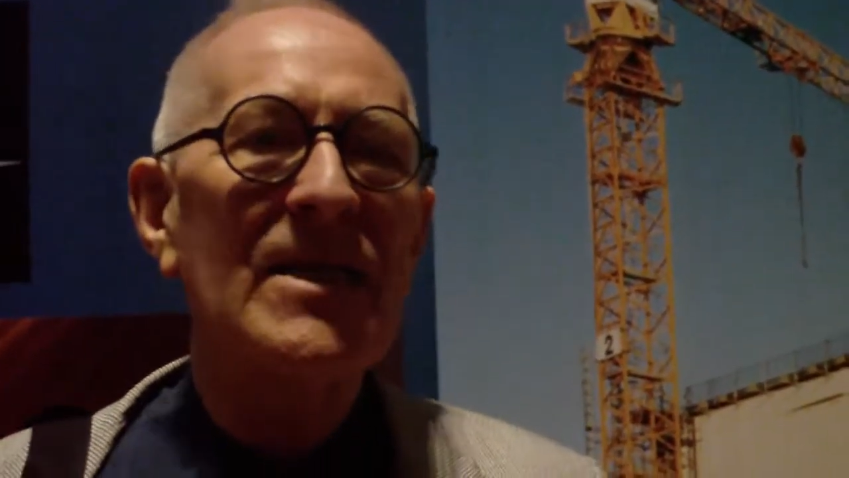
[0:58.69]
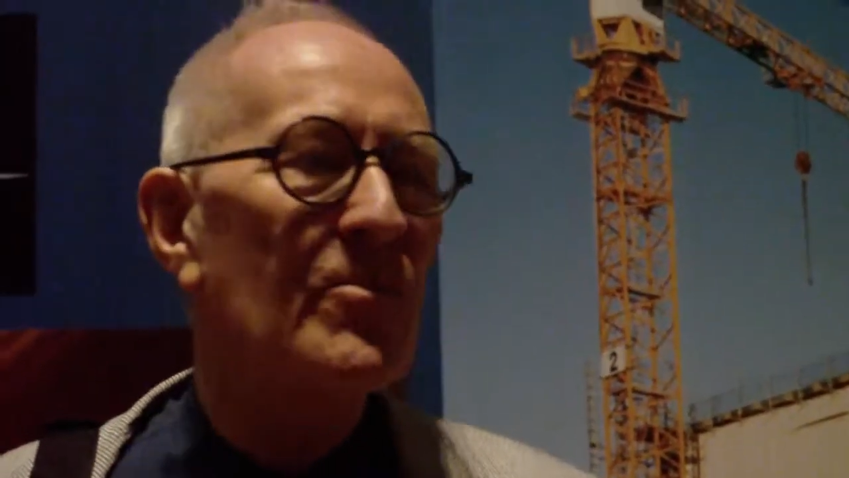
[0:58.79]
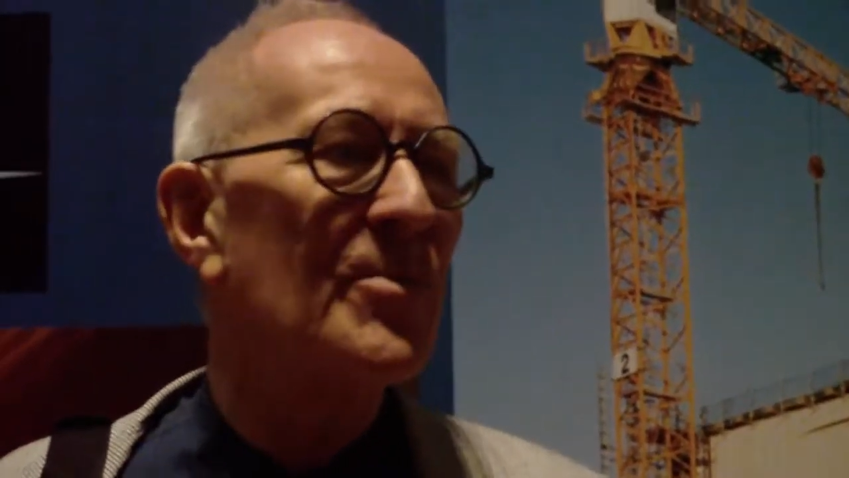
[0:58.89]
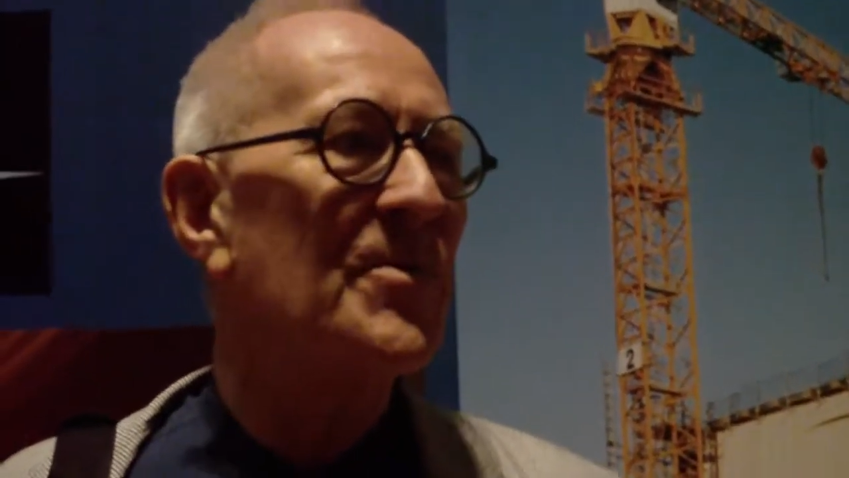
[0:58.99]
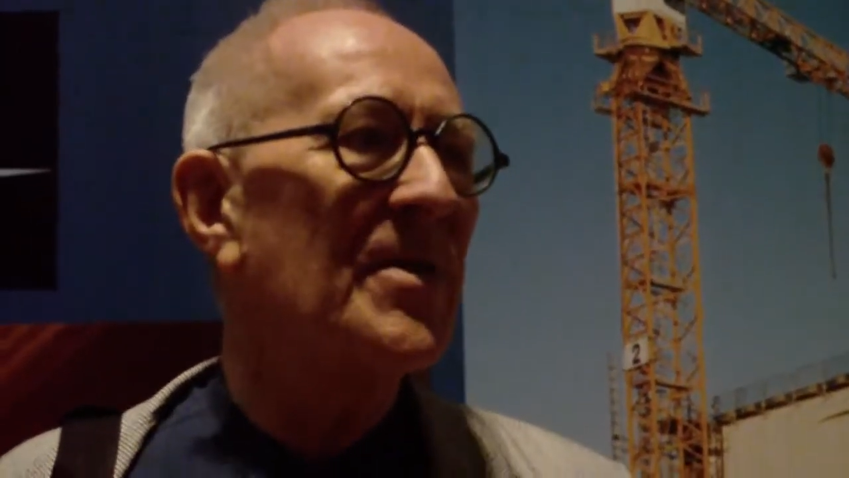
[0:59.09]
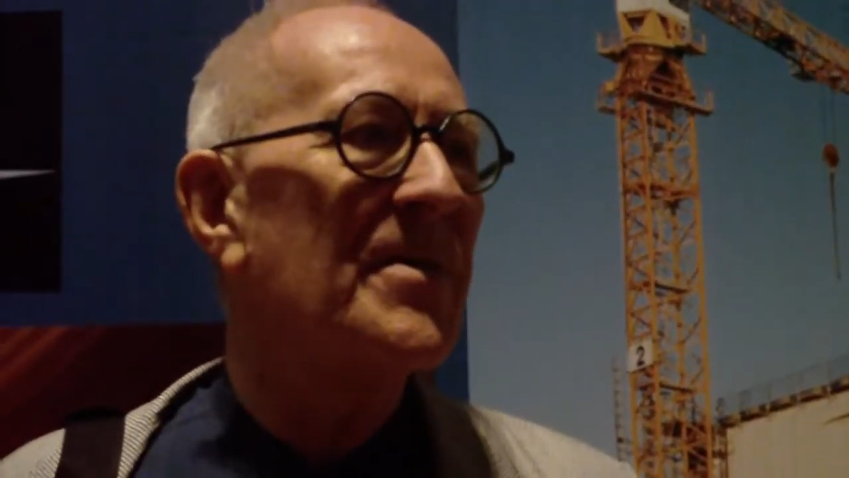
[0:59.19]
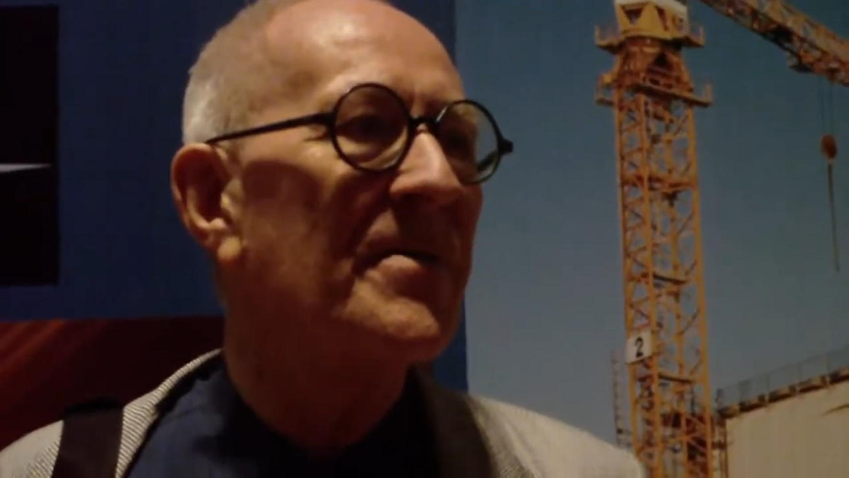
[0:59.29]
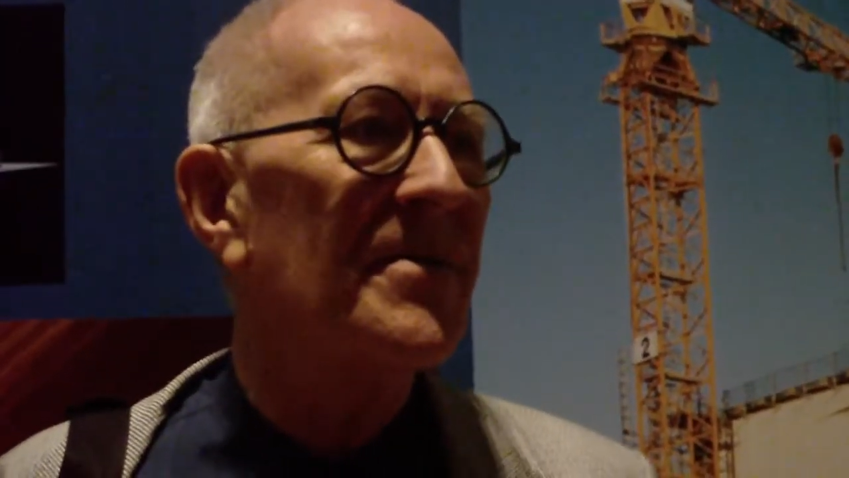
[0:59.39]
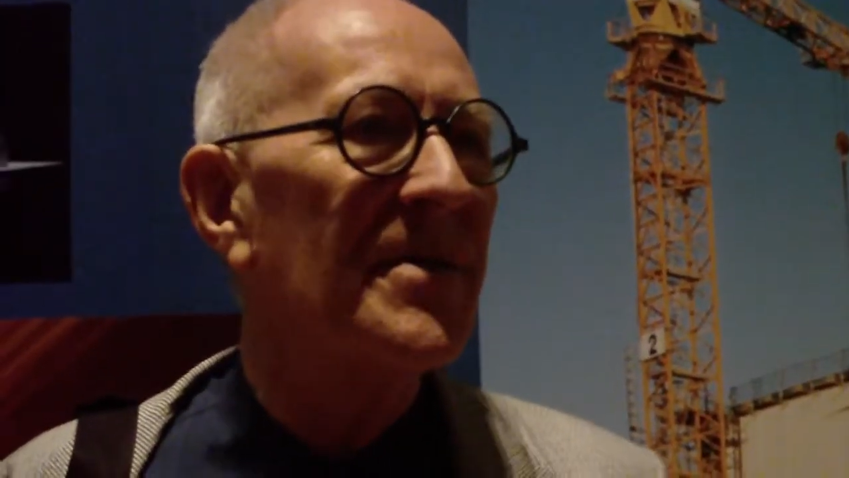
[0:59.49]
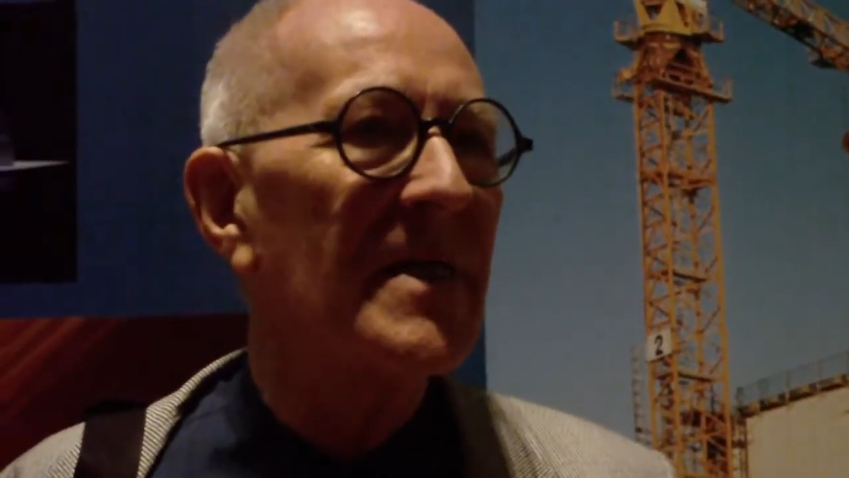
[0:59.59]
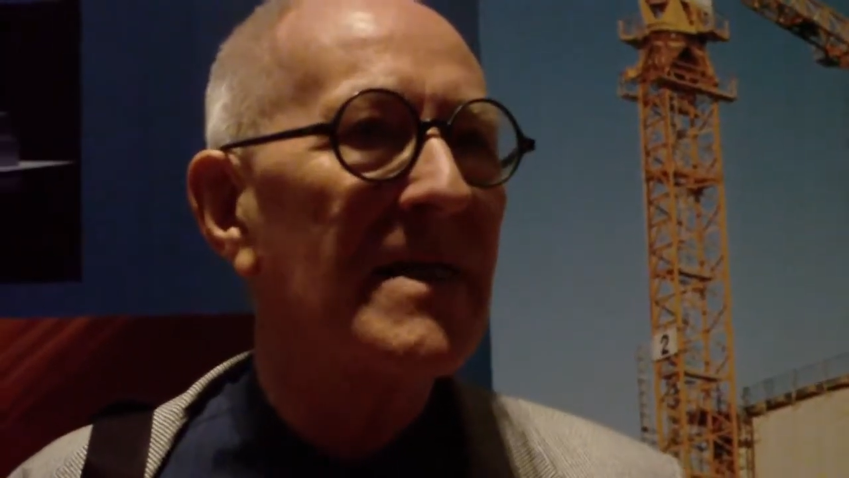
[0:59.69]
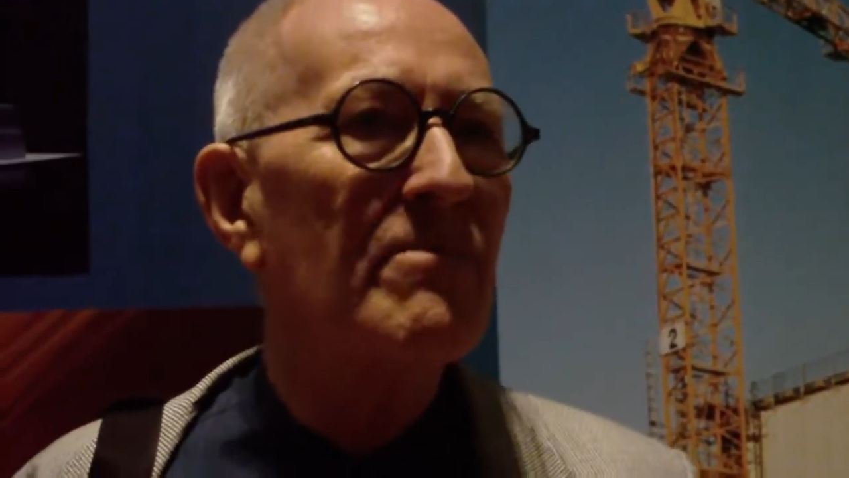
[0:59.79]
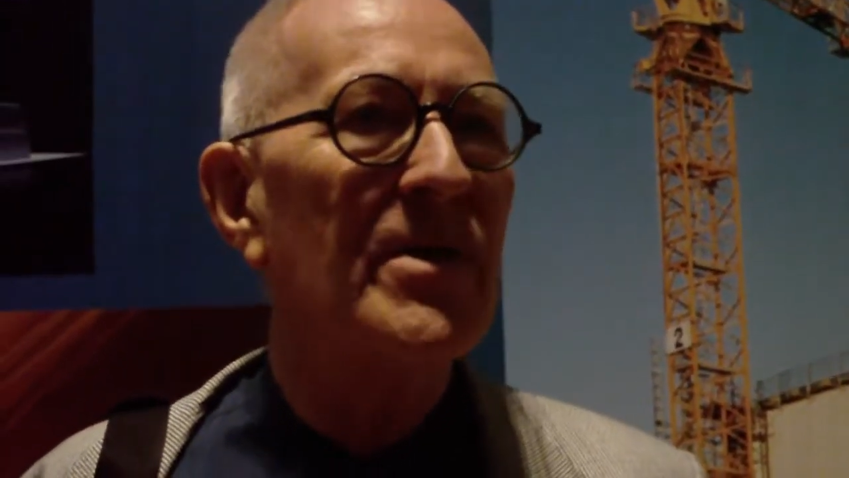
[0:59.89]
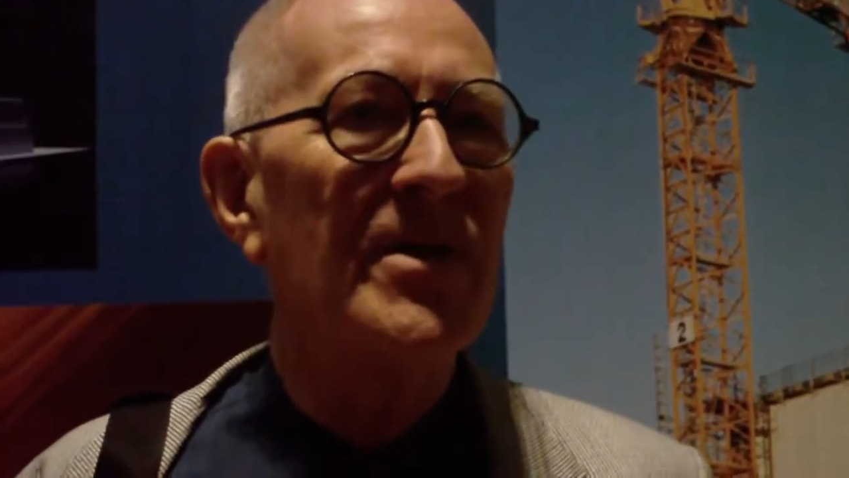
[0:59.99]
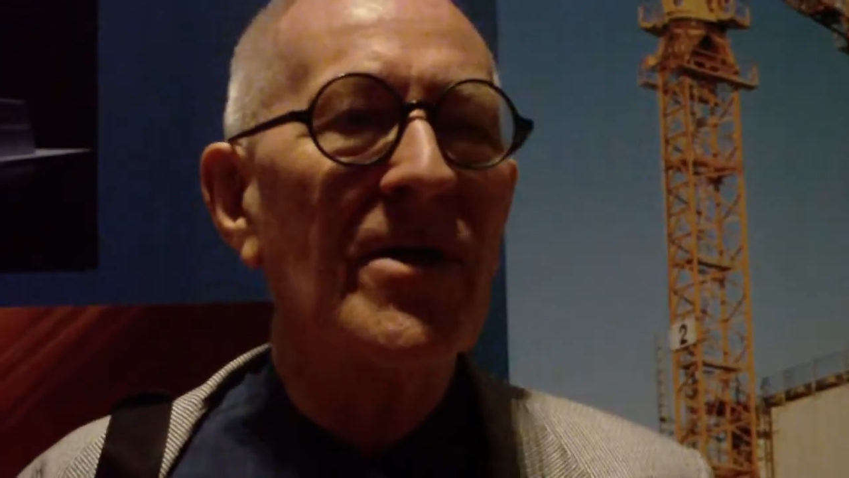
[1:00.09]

it was in deliberate